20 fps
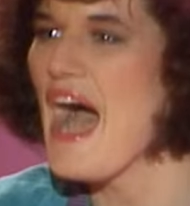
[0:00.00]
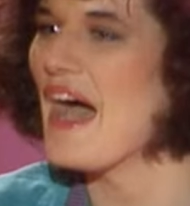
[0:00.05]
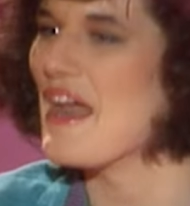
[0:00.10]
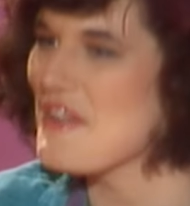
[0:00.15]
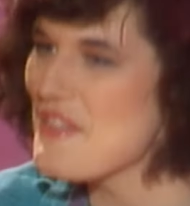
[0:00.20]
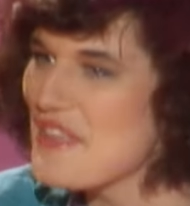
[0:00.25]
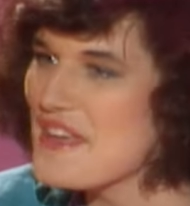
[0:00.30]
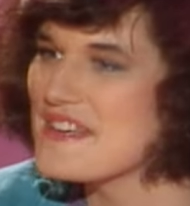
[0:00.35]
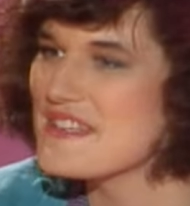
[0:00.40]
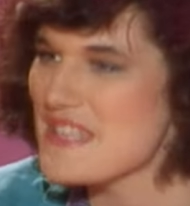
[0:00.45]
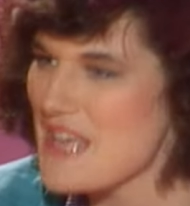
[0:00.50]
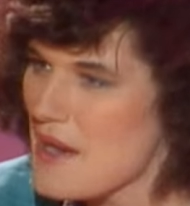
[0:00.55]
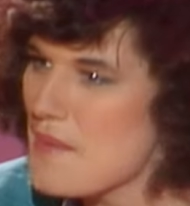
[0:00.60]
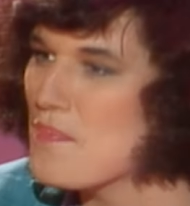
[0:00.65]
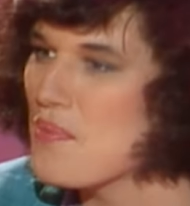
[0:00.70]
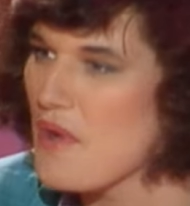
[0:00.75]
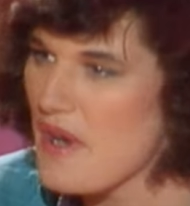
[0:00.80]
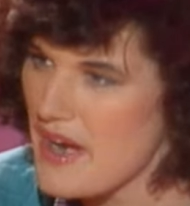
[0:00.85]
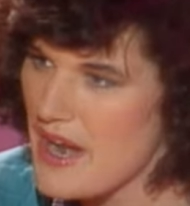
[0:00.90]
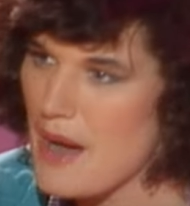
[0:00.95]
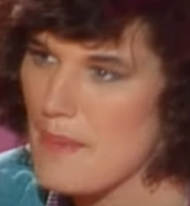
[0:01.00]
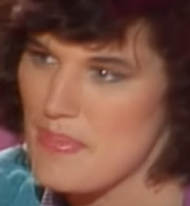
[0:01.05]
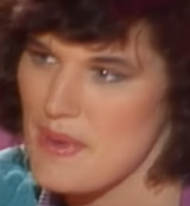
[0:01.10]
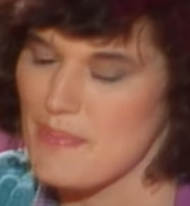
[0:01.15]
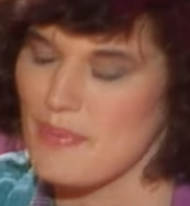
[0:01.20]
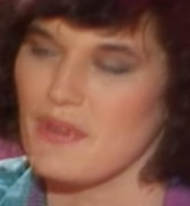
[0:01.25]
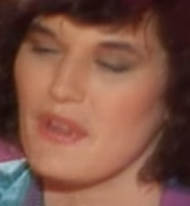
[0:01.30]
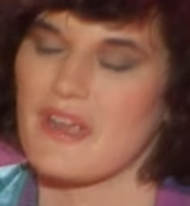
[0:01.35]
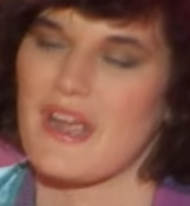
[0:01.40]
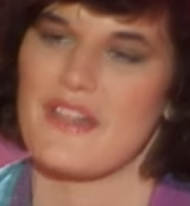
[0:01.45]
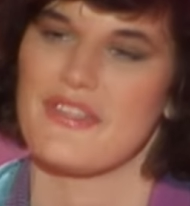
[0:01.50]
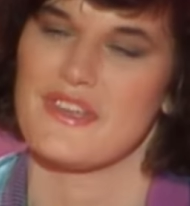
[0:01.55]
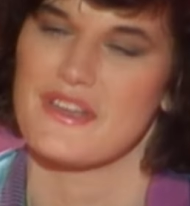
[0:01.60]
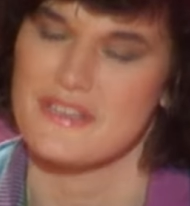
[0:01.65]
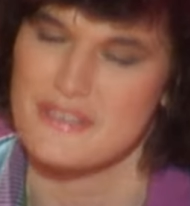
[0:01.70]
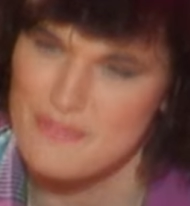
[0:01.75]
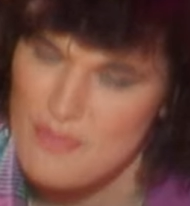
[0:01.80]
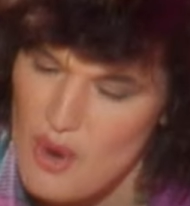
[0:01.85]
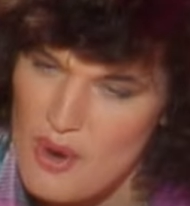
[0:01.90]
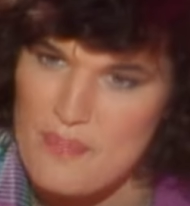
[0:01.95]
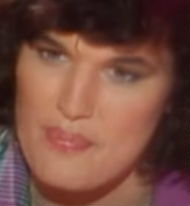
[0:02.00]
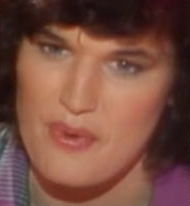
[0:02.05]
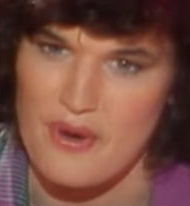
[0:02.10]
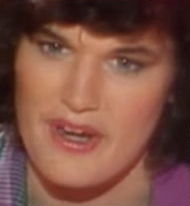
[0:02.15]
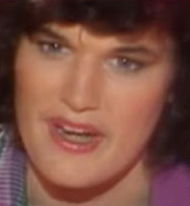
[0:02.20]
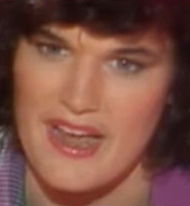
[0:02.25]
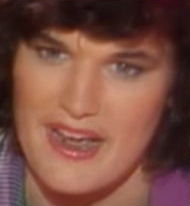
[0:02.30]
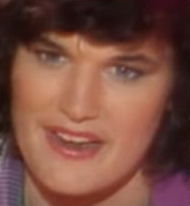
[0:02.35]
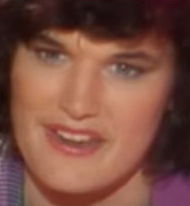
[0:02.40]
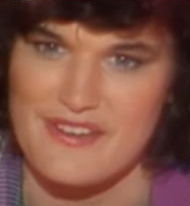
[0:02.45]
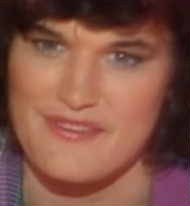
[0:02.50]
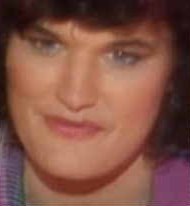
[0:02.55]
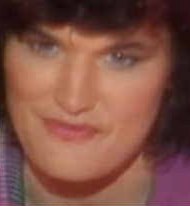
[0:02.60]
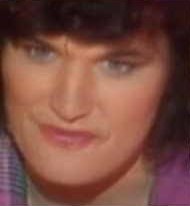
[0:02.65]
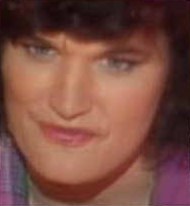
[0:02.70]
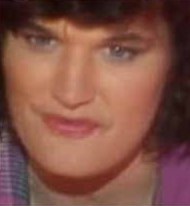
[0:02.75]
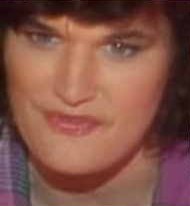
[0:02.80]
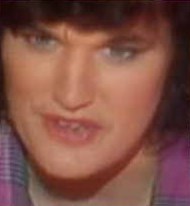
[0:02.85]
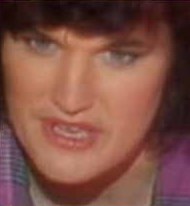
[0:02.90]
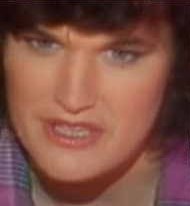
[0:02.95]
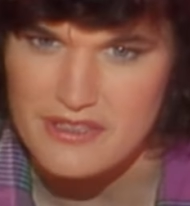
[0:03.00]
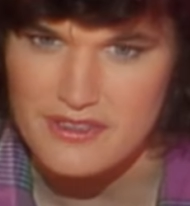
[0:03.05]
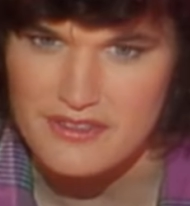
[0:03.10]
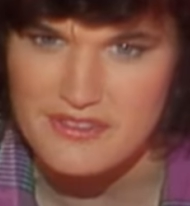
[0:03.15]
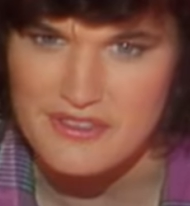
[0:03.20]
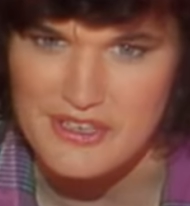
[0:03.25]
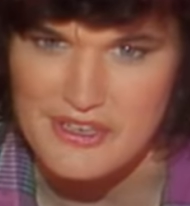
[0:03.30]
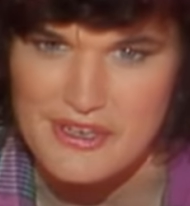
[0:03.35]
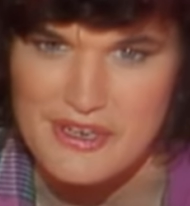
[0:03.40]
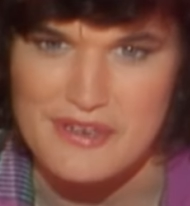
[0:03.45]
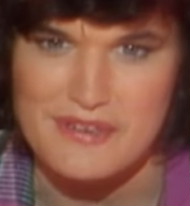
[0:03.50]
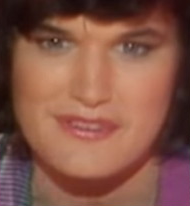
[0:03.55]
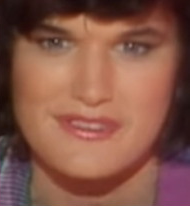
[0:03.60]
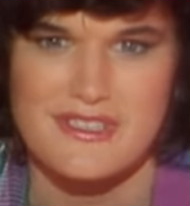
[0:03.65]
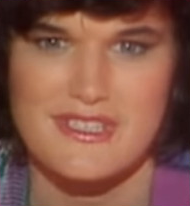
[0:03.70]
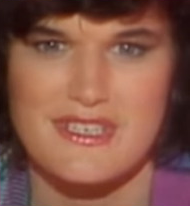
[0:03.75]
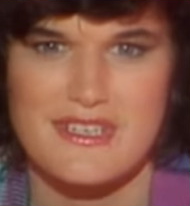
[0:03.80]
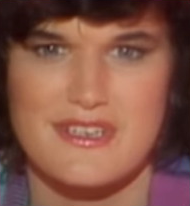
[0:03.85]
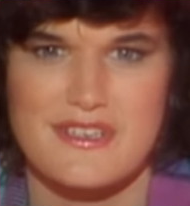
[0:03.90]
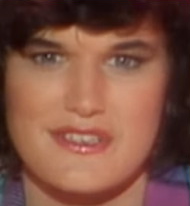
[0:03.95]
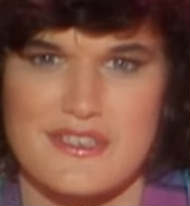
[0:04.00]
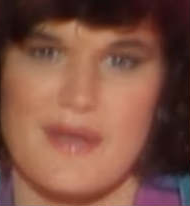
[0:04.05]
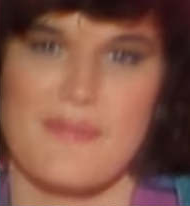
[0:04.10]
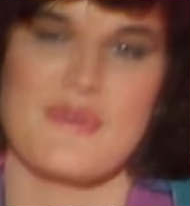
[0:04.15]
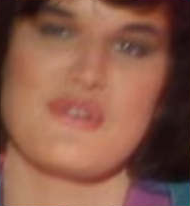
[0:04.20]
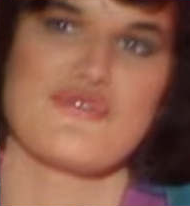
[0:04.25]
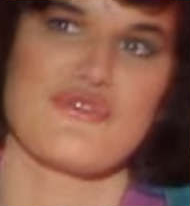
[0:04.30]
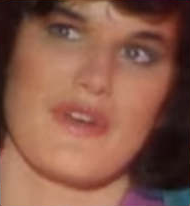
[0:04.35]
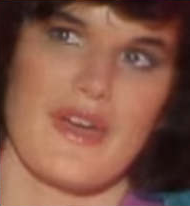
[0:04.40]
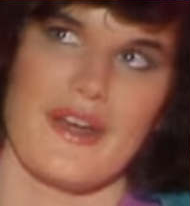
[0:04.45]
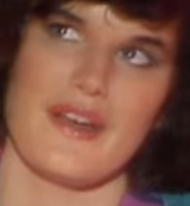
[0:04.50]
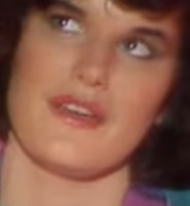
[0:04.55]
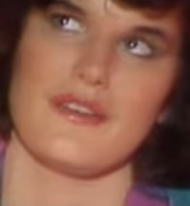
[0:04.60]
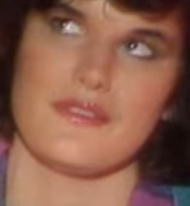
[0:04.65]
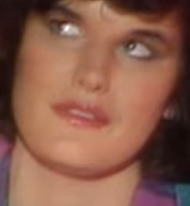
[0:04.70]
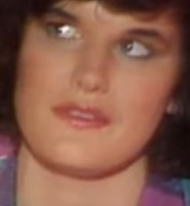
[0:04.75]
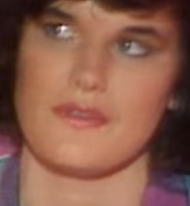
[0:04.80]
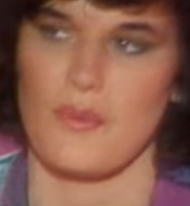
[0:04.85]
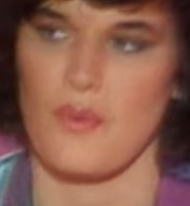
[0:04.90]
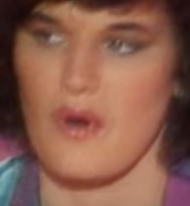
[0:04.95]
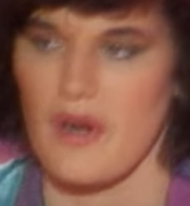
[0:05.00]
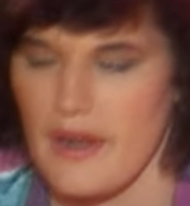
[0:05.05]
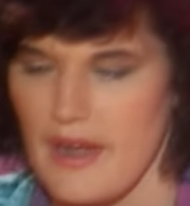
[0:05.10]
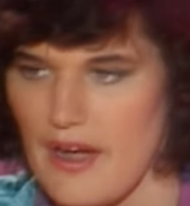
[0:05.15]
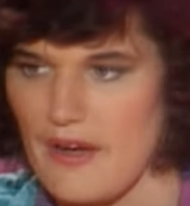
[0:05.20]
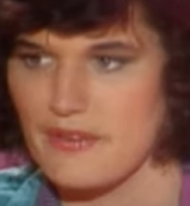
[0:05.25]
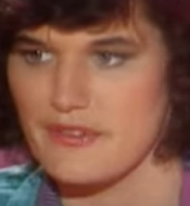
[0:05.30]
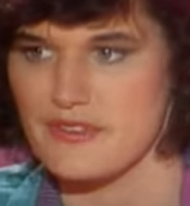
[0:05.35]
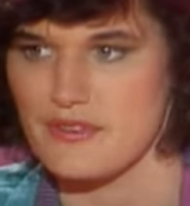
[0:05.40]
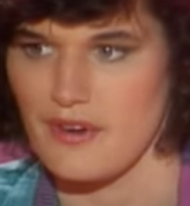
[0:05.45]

I don't think it's that important how people look. I think it's more important how you feel, you know? So I've been trying to work out,